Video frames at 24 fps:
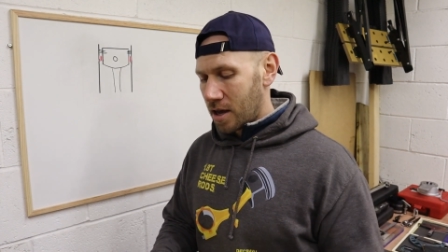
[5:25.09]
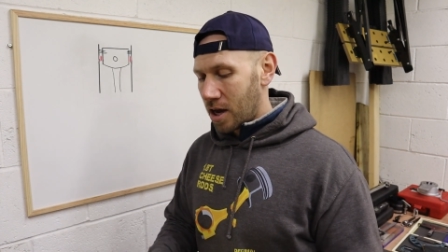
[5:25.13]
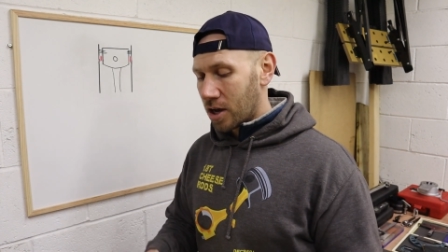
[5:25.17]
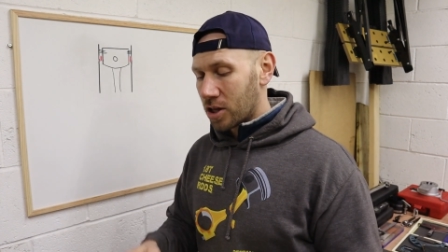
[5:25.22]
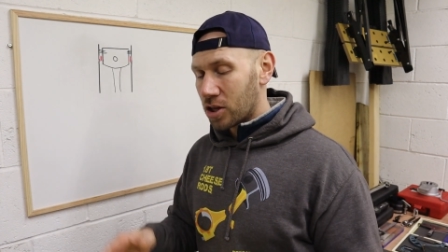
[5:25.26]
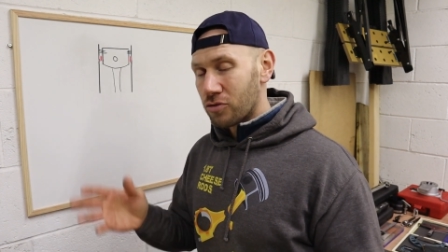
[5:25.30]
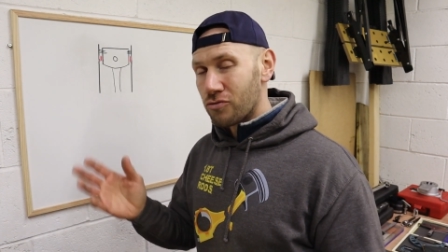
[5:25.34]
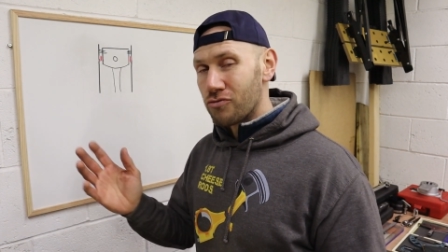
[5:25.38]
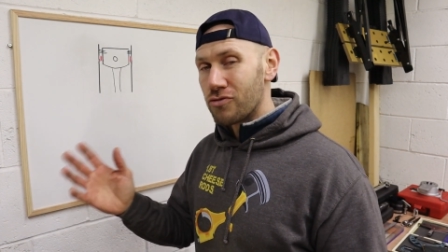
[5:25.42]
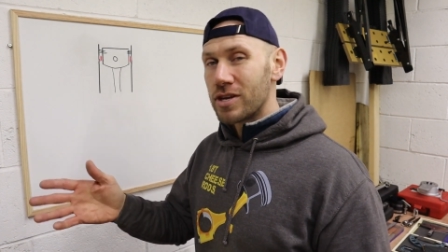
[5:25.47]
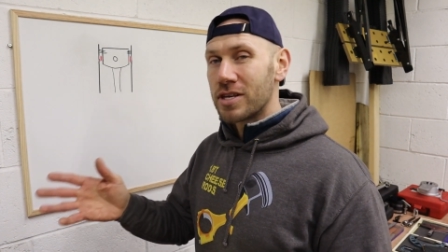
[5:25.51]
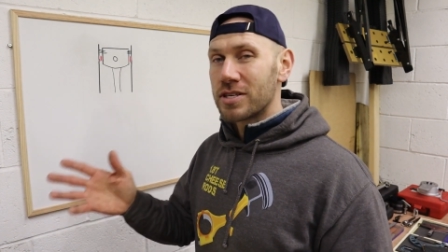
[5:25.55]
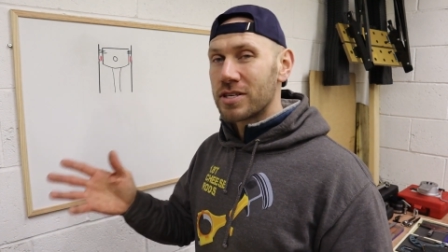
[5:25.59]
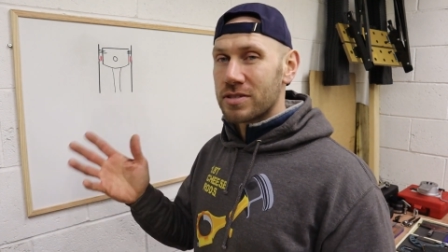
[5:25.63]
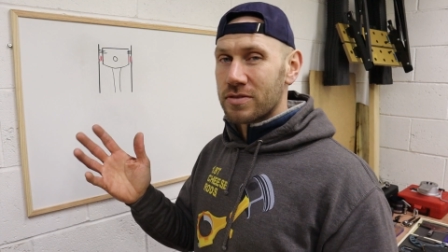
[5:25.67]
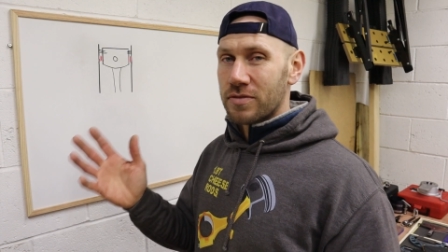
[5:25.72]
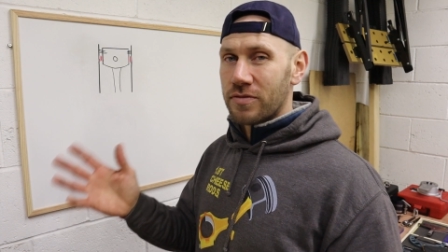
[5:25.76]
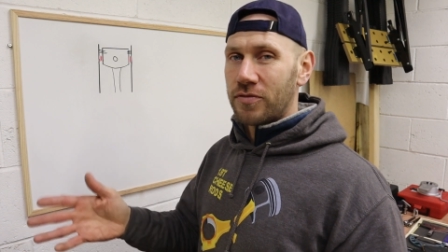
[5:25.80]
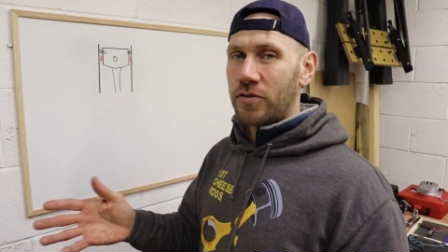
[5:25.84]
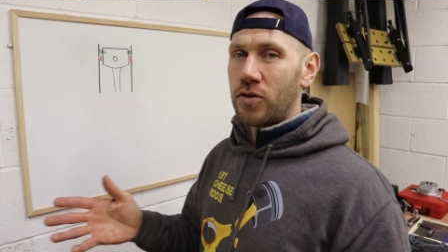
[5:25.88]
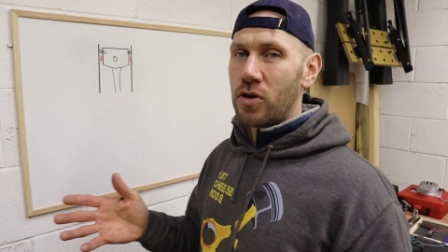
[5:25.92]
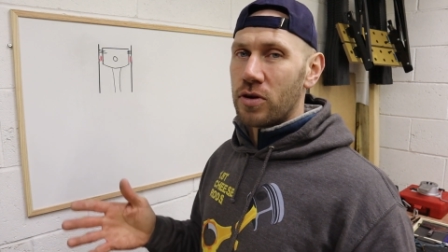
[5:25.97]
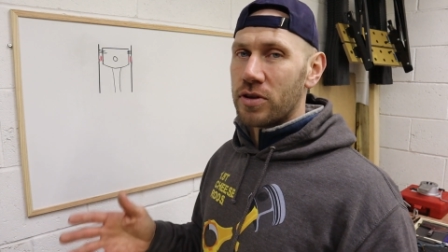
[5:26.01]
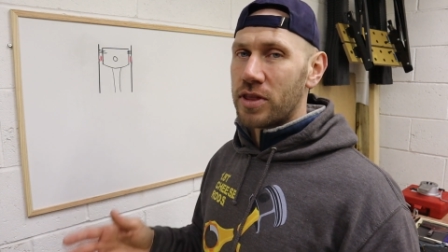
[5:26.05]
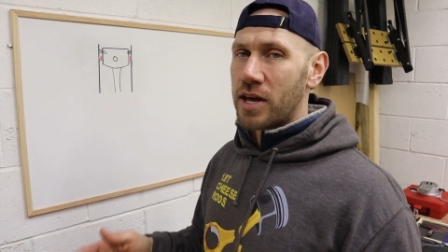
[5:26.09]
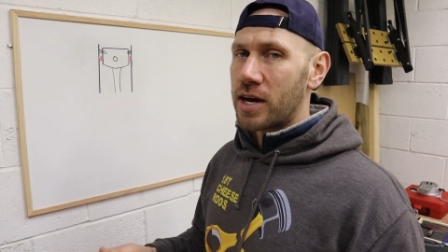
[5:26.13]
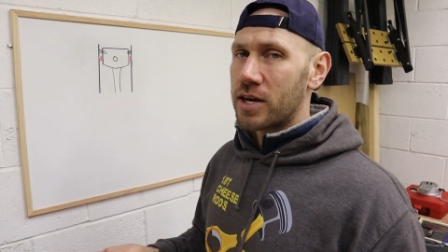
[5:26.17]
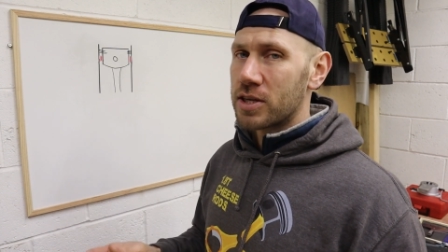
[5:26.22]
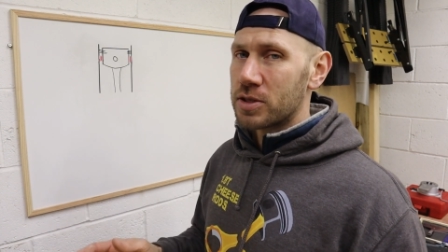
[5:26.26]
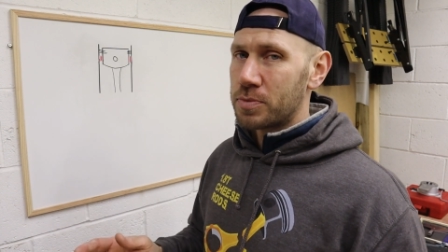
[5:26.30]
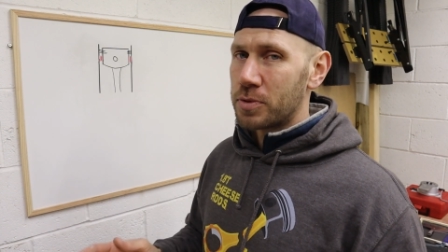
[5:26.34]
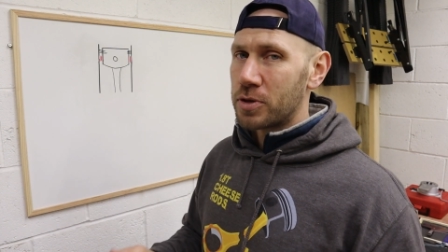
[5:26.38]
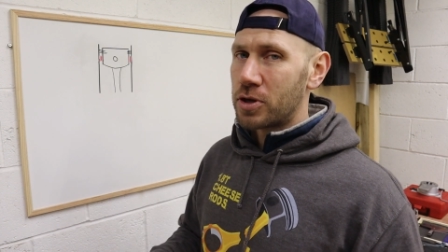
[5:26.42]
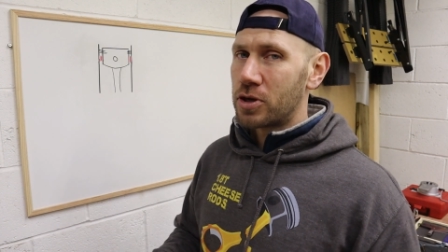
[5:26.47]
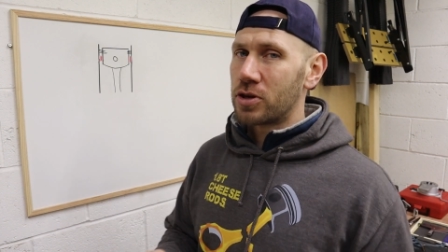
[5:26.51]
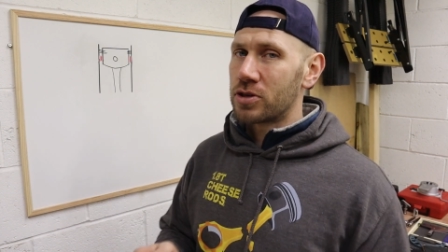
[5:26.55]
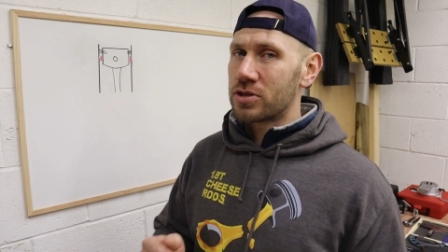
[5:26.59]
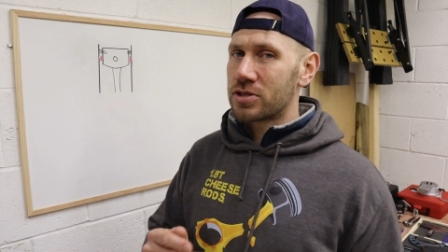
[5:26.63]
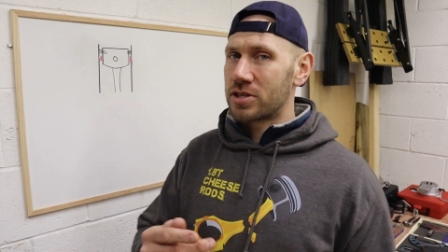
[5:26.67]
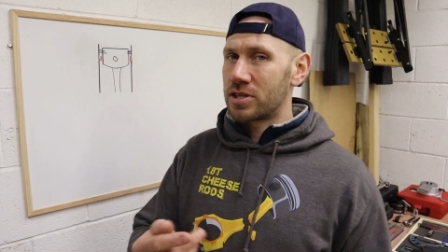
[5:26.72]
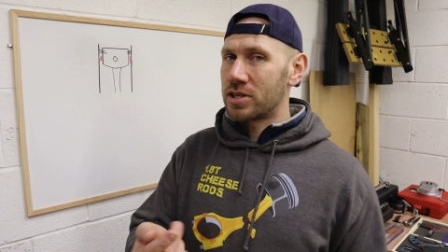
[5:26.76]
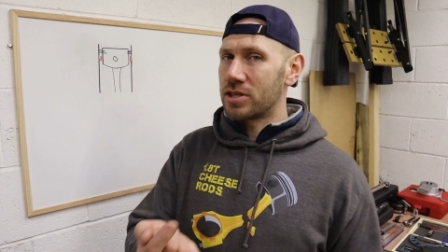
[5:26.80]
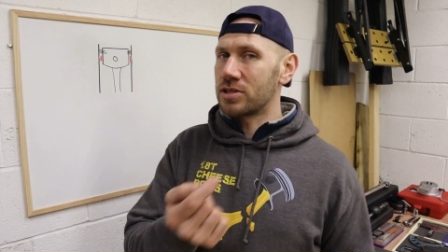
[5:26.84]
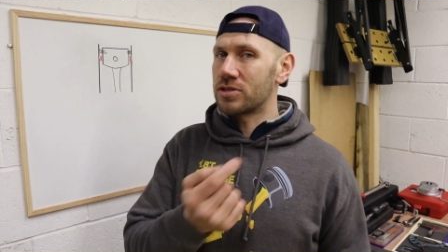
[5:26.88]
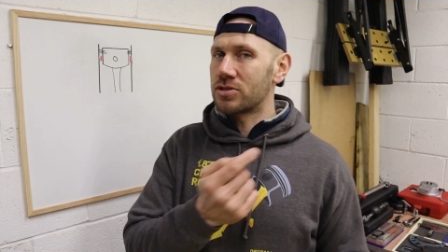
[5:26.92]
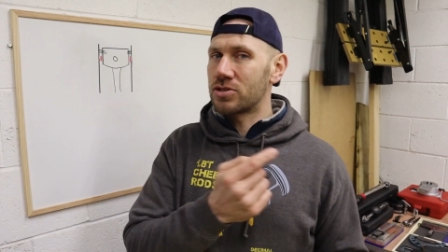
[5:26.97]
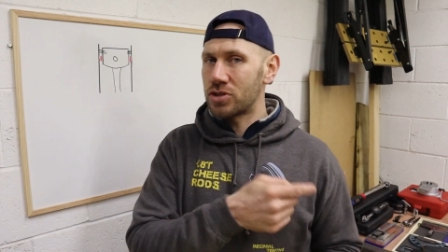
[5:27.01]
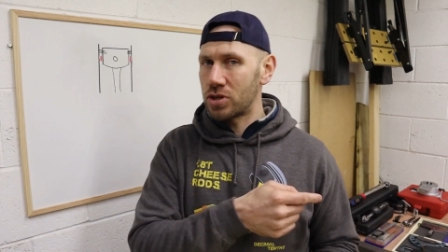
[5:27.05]
and the reason for that is because
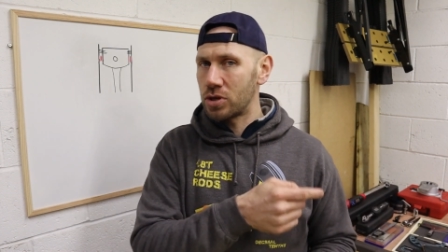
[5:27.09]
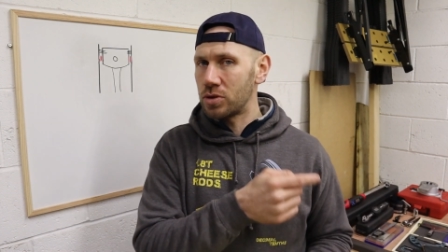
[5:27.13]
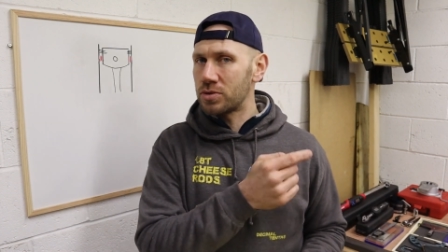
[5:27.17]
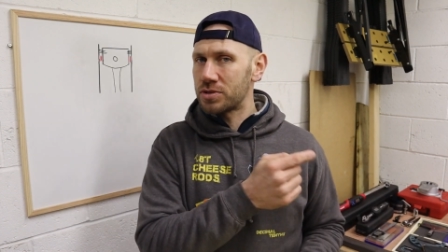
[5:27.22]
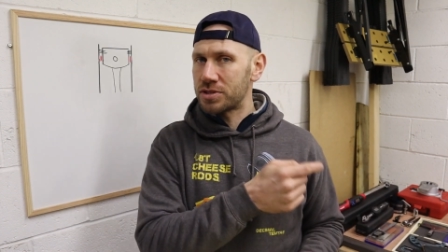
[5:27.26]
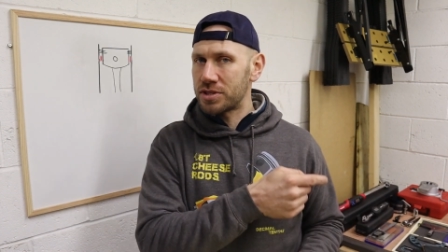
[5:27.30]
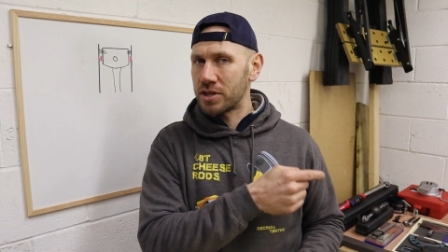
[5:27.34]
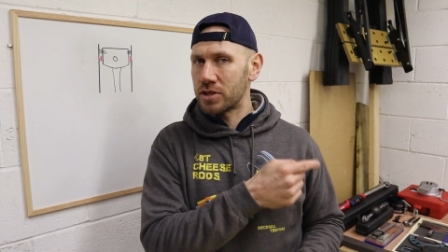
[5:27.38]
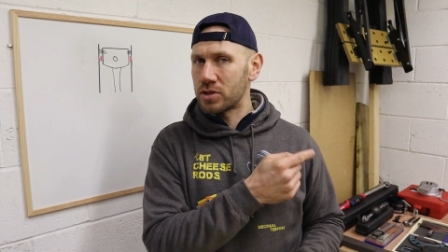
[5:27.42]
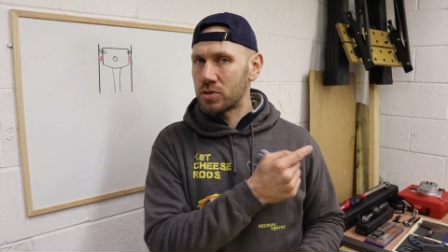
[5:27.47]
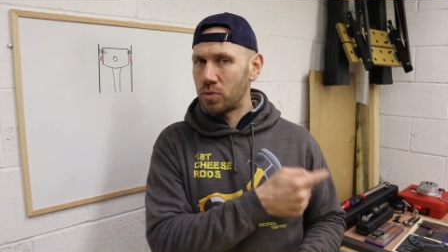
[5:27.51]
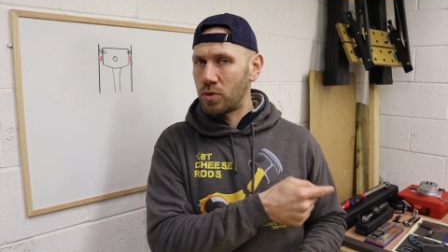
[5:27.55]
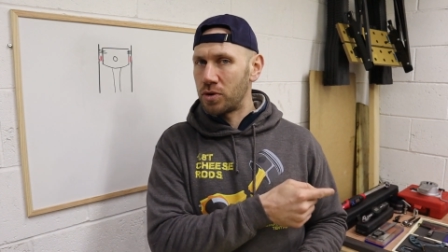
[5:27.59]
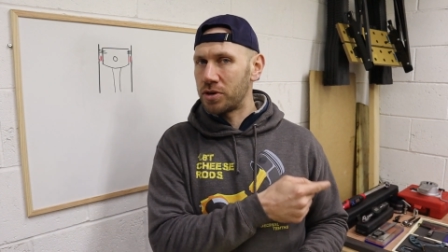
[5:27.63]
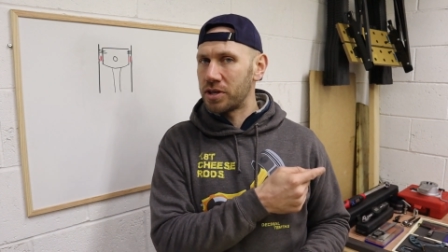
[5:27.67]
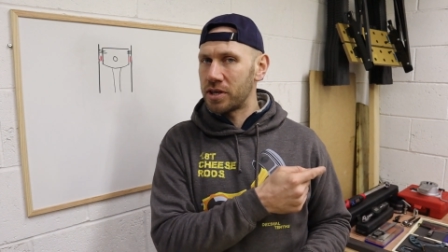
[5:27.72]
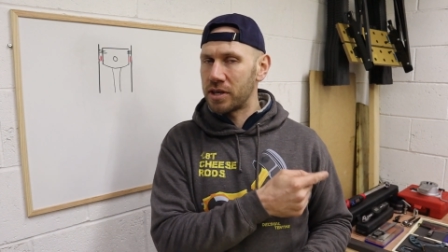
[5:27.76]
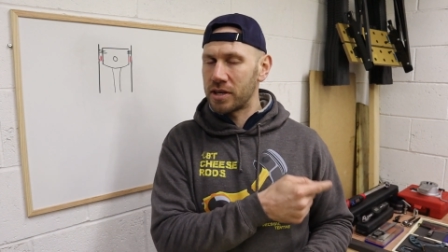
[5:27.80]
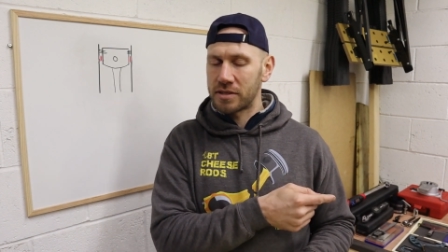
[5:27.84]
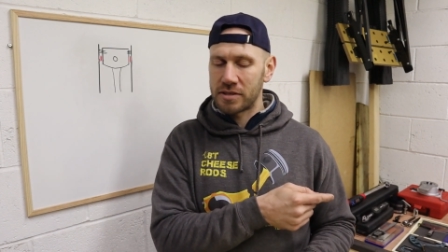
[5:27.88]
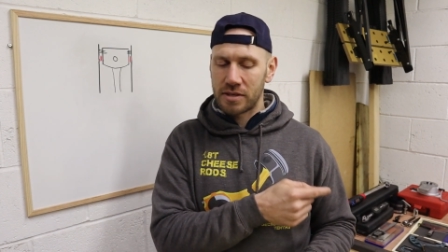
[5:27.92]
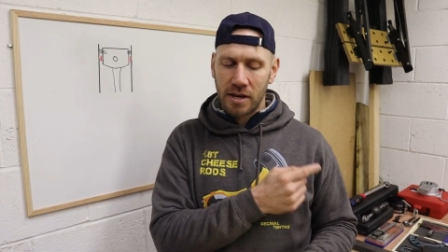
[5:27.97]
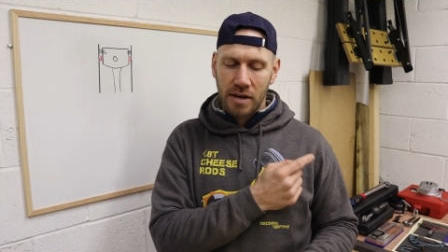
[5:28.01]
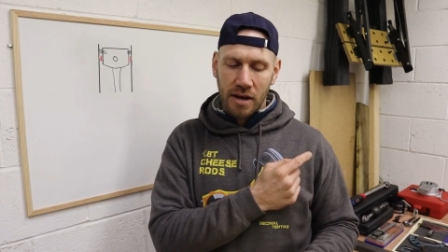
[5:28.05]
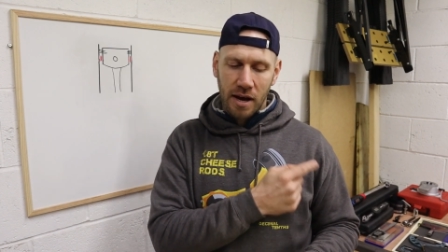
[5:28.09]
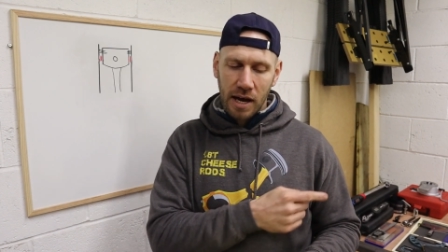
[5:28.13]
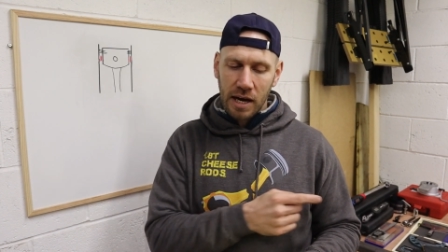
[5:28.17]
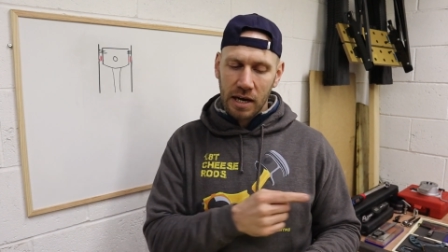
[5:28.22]
these 2618